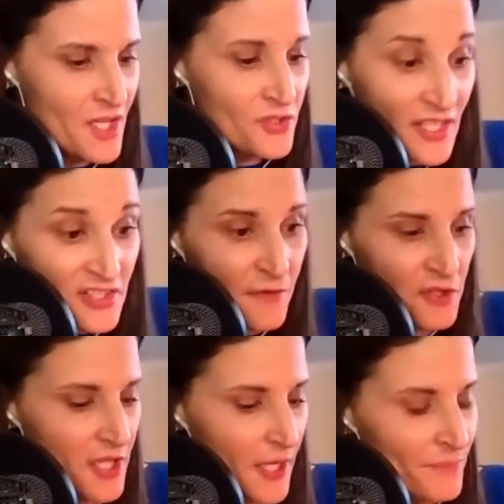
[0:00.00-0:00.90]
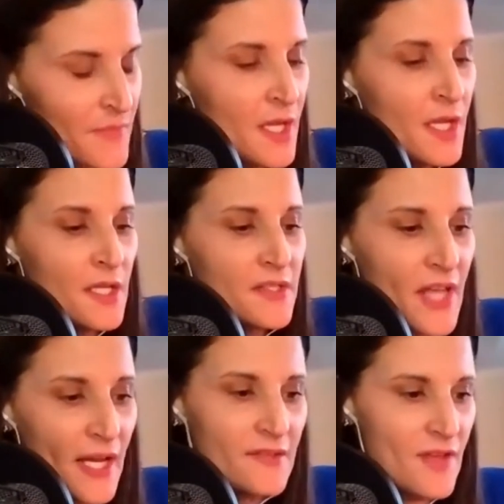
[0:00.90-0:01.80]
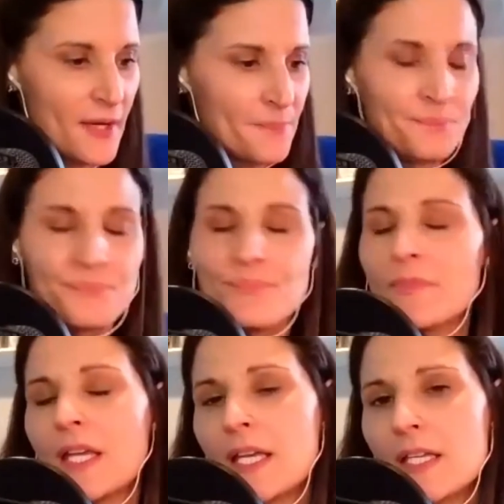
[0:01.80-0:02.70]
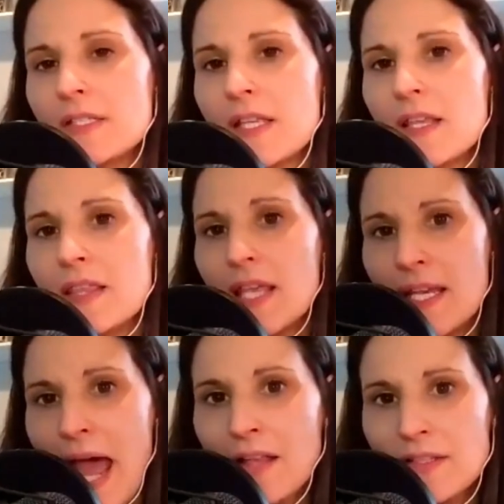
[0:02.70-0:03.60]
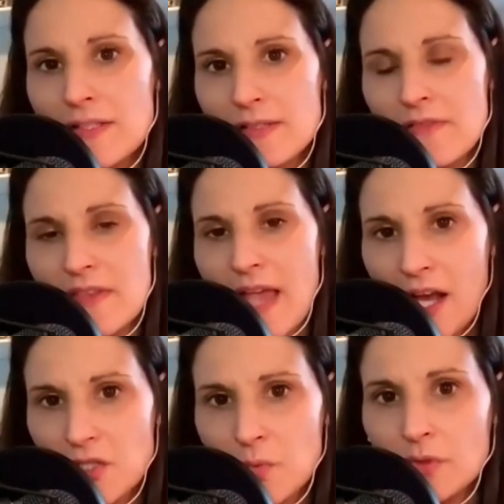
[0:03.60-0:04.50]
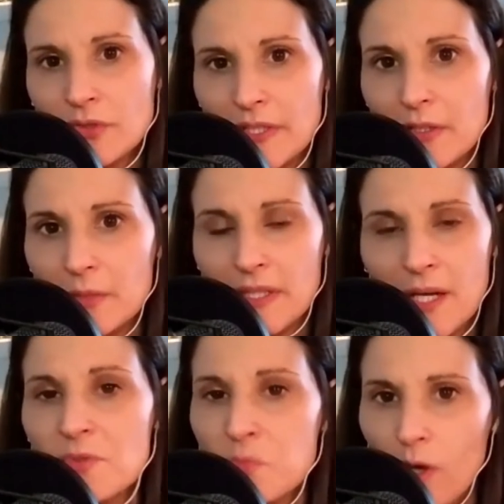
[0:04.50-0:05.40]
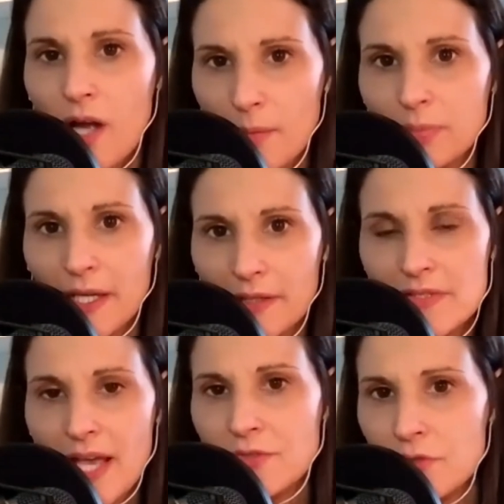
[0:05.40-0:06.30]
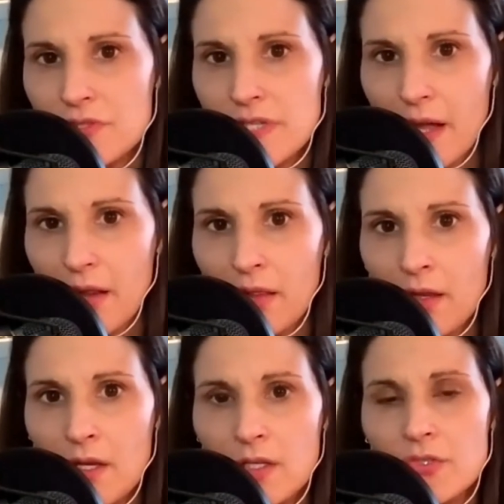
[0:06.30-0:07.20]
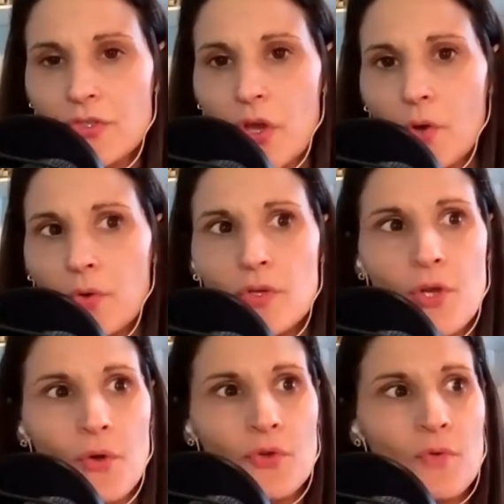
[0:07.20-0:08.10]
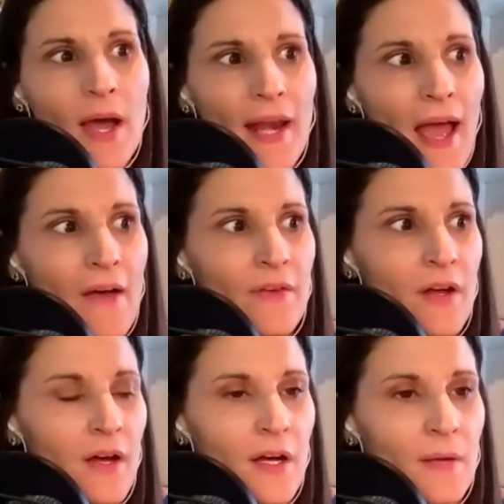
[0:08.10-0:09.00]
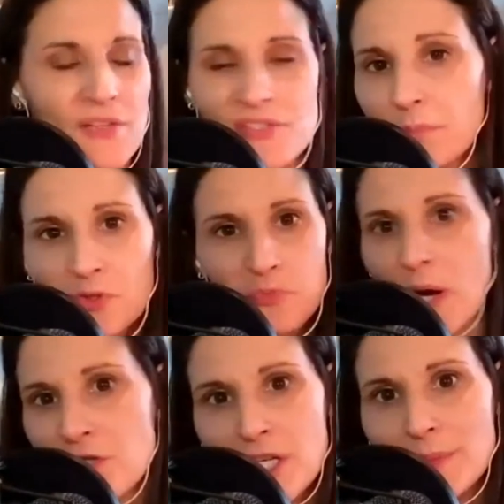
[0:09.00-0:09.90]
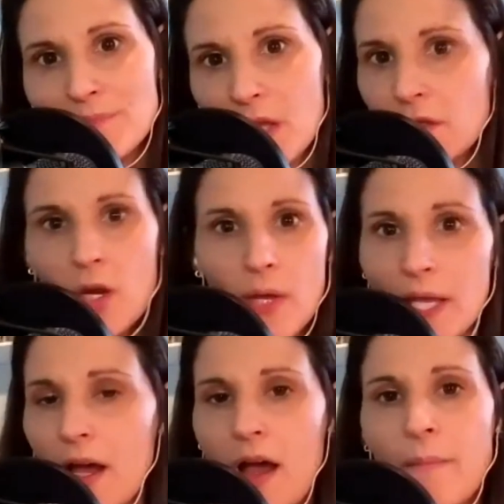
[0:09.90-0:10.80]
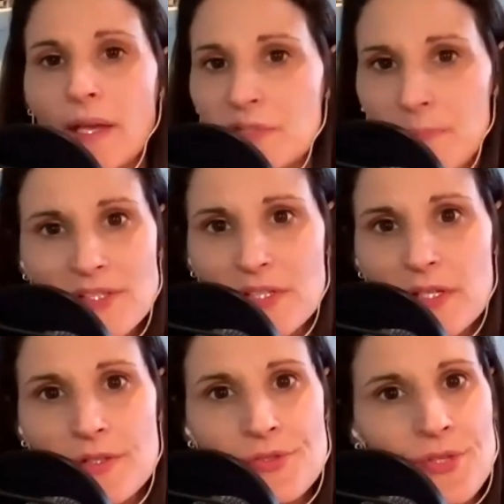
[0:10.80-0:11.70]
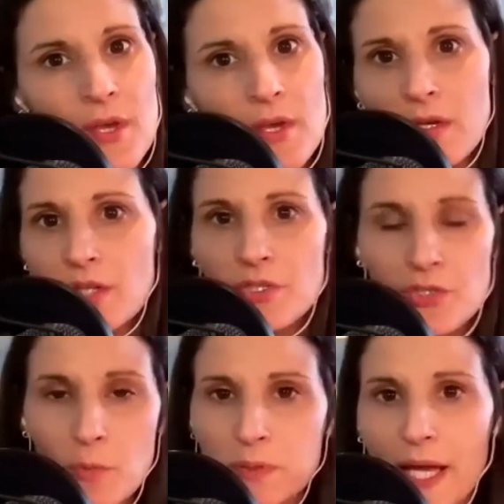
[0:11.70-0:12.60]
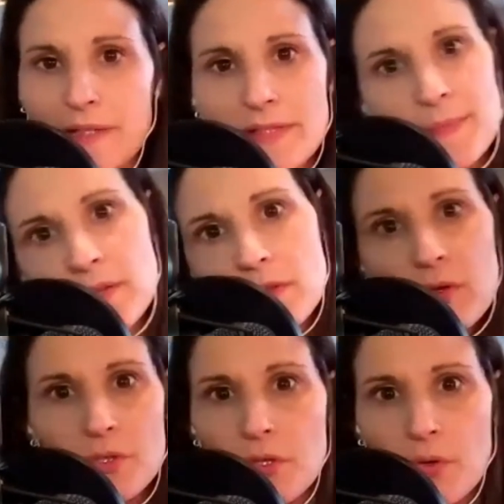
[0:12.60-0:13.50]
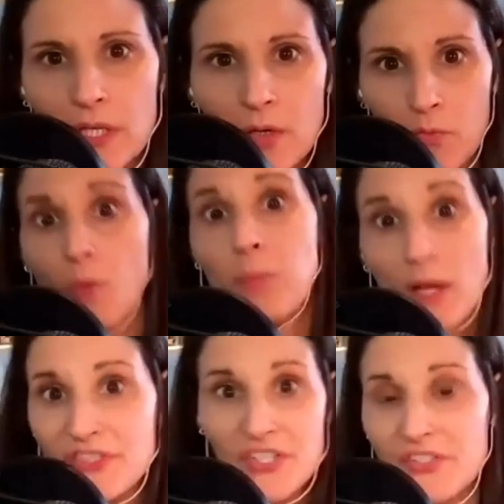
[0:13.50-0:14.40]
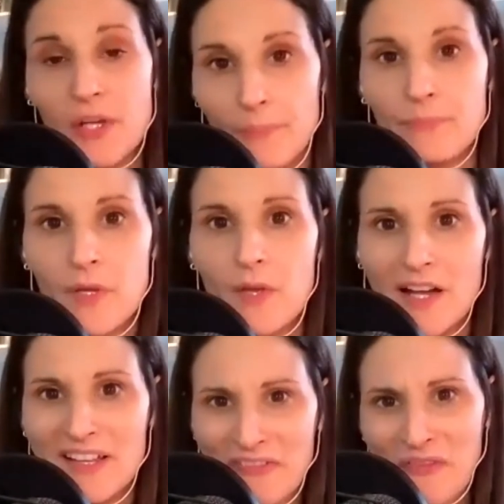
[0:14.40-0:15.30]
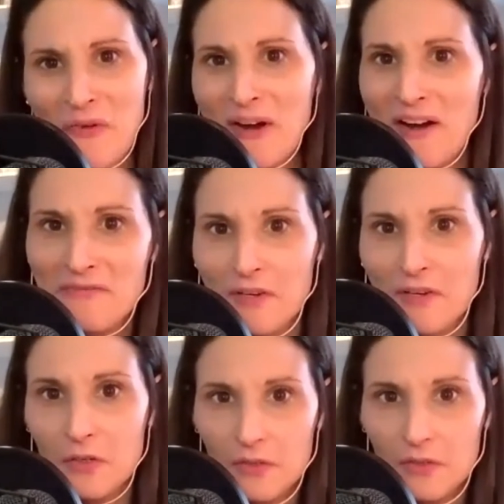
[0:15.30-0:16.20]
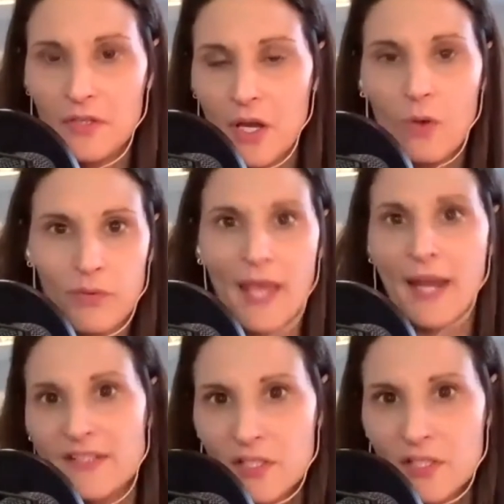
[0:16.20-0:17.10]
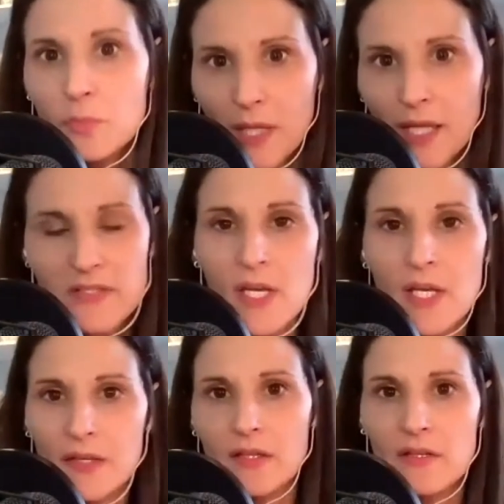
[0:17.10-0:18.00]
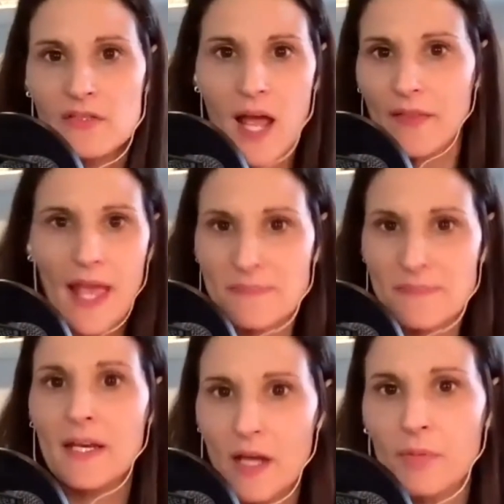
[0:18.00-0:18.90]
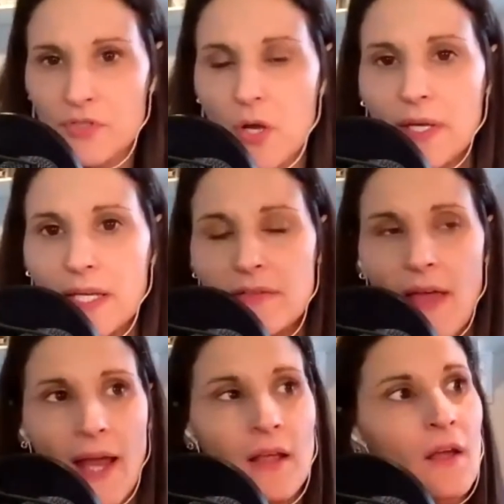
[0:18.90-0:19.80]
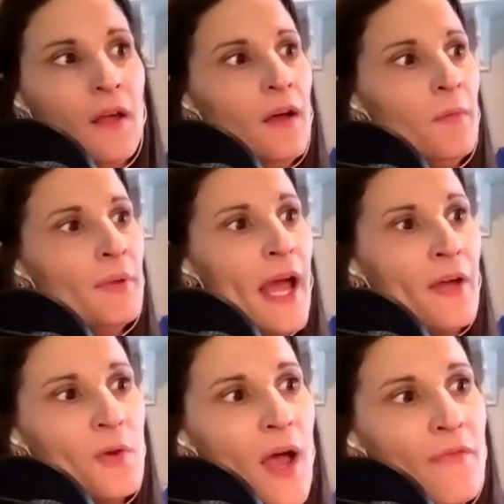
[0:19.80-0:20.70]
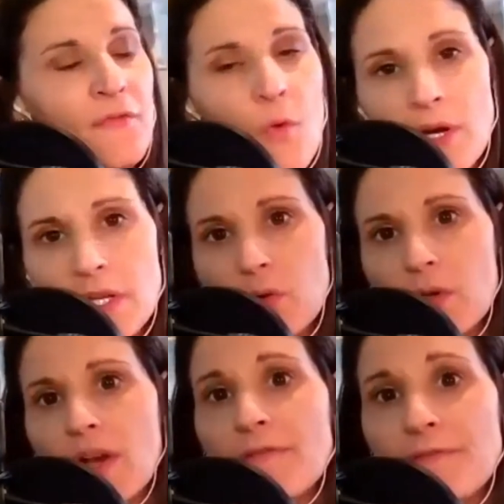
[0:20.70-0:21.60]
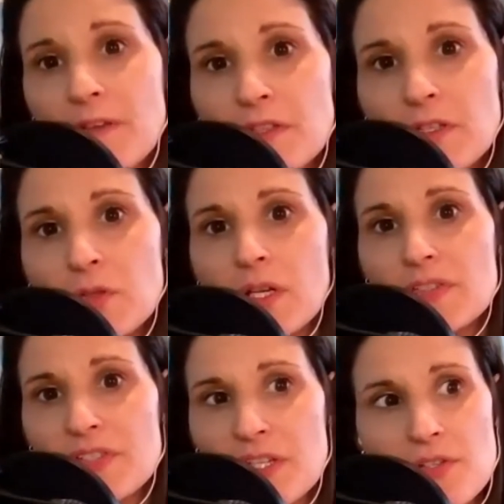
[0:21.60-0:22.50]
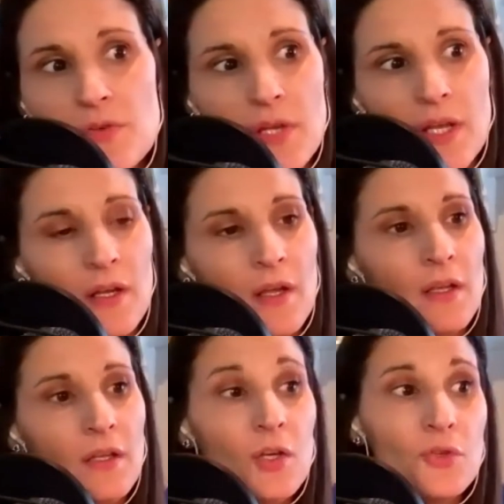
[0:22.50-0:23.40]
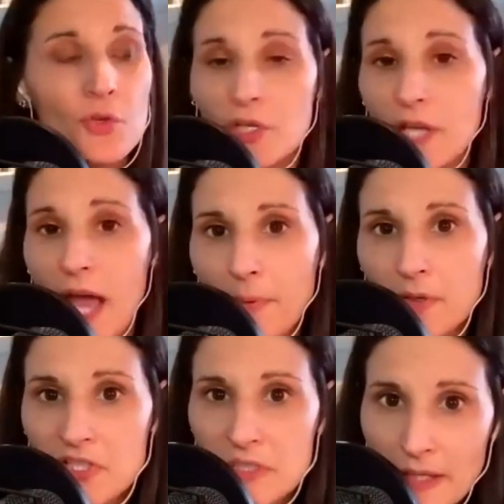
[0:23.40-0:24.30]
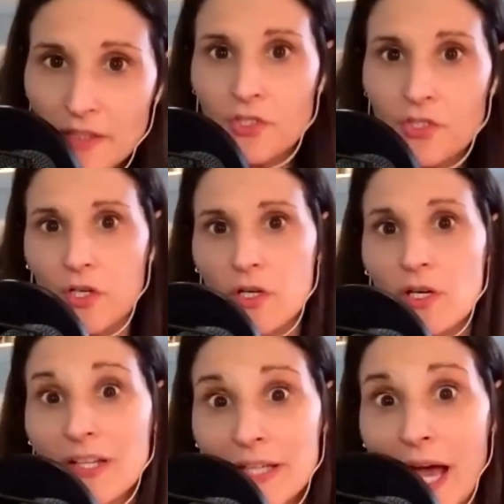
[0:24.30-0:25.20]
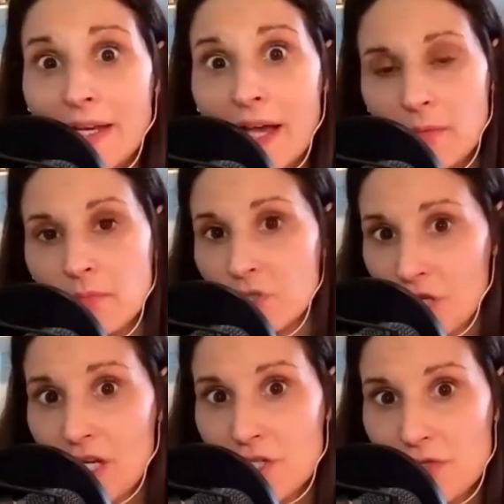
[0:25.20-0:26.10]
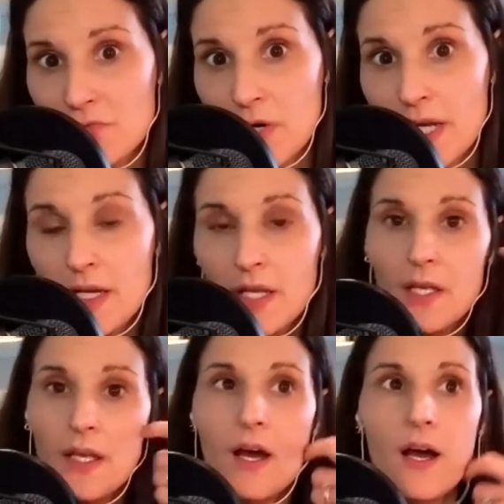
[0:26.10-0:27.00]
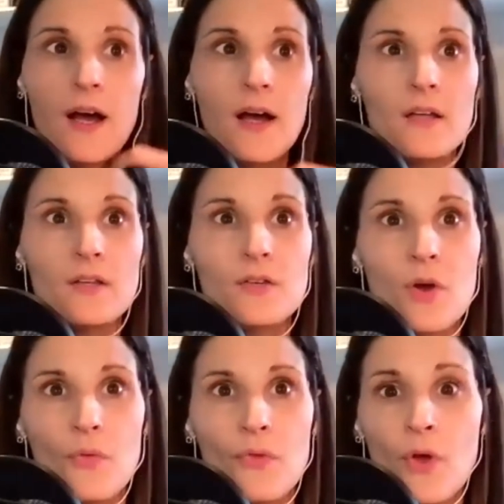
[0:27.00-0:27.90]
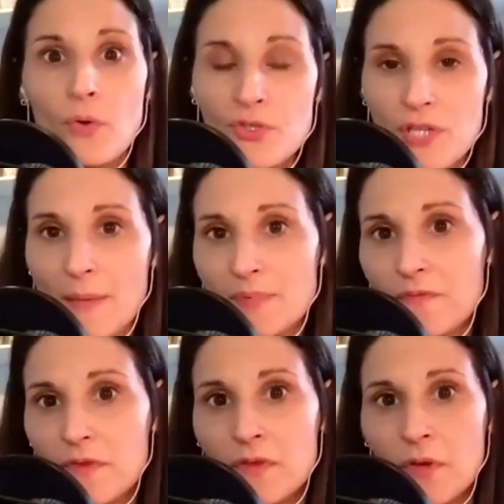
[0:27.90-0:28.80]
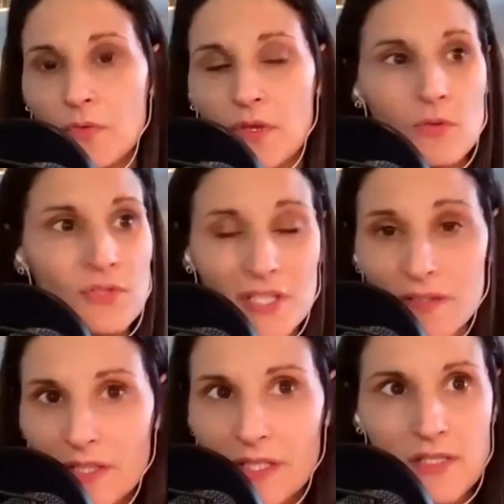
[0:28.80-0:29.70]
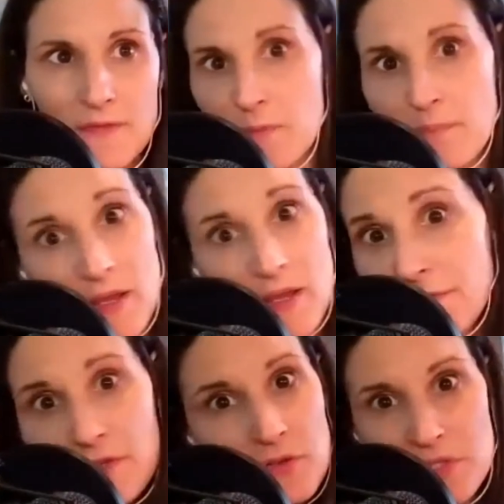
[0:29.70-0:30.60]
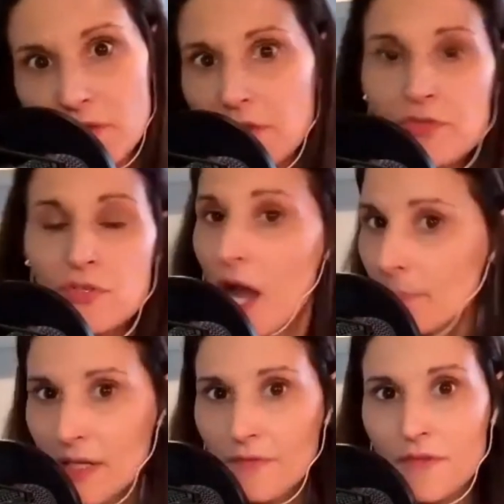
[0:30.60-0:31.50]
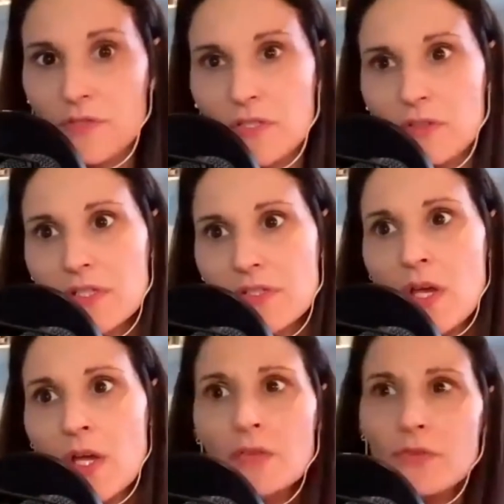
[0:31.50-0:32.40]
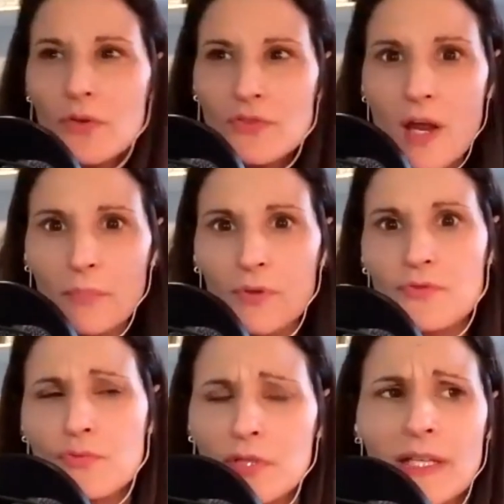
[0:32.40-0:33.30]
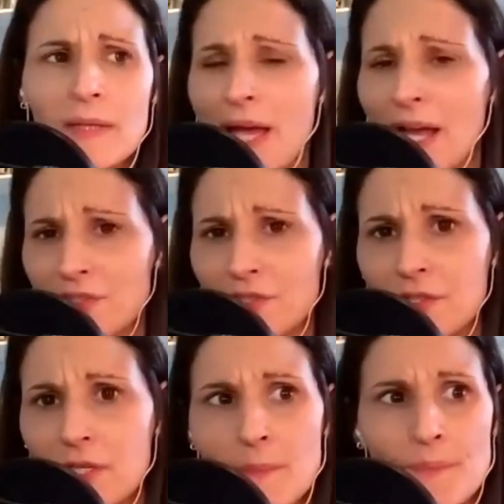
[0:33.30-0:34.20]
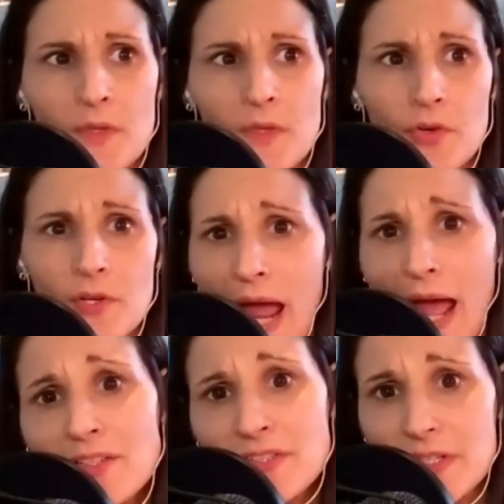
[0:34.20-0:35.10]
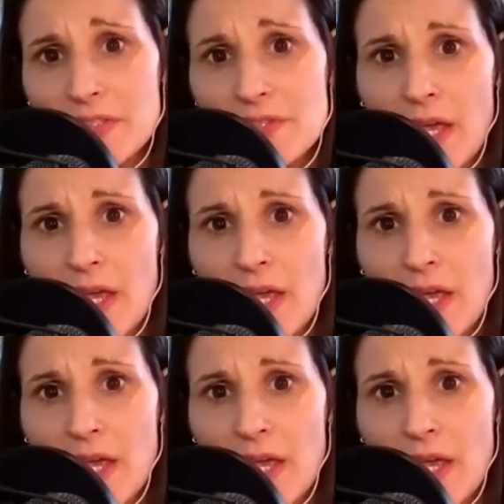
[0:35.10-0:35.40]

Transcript: So that's the first thing. Second thing is the analysis of the actual deal becomes more complex as you scale. So, you might have a simple spreadsheet, income, expenses. It's a duplex. I mean, you don't need a robust system for analyzing a duplex. There's not as many numbers going into that. But now you have a 40 unit, a 50 unit, a 60 unit. Your capital expenditure line item changes, right? those types of, the utilities. If you're paying for the utilities, you're not paying for the utilities, those numbers really impact your analysis.